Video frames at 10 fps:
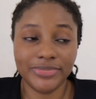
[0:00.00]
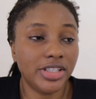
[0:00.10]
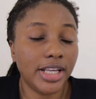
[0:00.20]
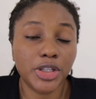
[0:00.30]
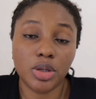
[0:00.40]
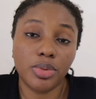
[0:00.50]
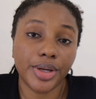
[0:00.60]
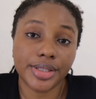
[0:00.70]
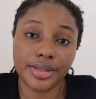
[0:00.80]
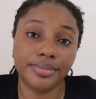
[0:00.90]
Send your
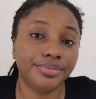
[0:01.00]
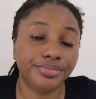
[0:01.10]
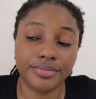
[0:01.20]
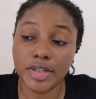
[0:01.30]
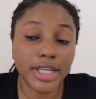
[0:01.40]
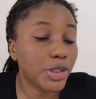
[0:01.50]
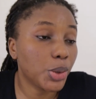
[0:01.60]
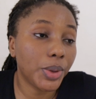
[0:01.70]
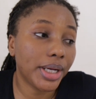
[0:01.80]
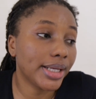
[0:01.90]
boys, send
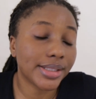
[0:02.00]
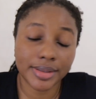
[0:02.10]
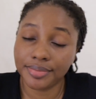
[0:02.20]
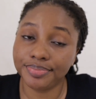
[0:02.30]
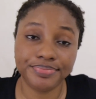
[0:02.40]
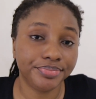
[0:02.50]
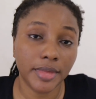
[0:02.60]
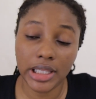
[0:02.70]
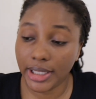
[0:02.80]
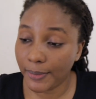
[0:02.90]
your workers,
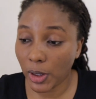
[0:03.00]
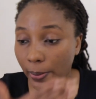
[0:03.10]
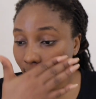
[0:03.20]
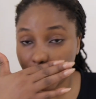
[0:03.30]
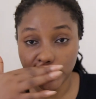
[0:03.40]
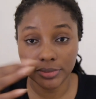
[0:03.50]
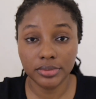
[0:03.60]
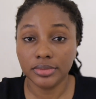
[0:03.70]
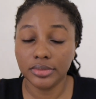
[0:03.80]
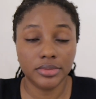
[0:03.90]
let them come and
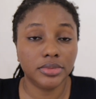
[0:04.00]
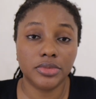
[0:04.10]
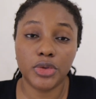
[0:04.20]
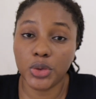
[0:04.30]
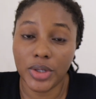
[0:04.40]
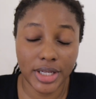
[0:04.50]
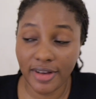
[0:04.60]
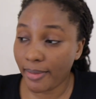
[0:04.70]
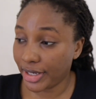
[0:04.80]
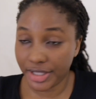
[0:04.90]
do
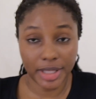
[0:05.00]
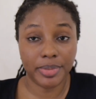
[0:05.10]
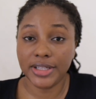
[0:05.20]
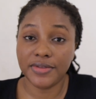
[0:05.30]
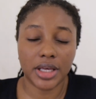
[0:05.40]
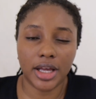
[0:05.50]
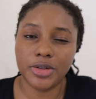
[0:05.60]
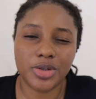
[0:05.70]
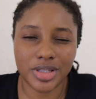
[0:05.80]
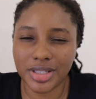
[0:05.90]
whatever magic they believe they can
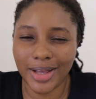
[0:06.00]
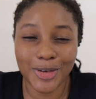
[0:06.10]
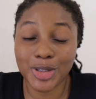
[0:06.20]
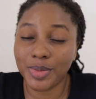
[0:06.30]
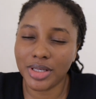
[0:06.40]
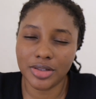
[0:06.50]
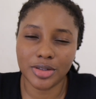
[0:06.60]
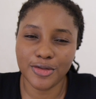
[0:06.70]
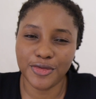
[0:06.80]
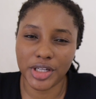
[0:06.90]
do to this couch to make it
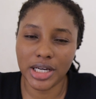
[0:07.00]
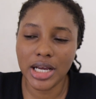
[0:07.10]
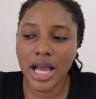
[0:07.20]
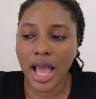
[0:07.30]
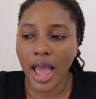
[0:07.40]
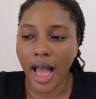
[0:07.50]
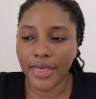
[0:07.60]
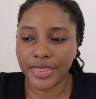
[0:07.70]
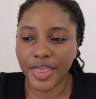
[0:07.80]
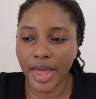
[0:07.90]
softer,
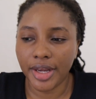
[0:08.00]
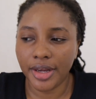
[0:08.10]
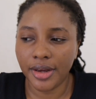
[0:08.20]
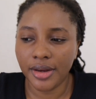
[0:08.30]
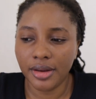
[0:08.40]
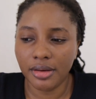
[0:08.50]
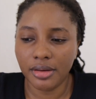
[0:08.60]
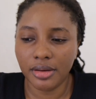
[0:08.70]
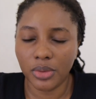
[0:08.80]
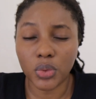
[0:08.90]
and then
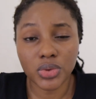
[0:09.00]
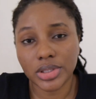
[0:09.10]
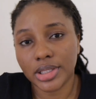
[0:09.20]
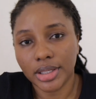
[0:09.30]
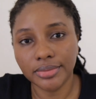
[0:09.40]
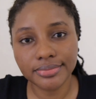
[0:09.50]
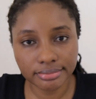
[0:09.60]
we'll see.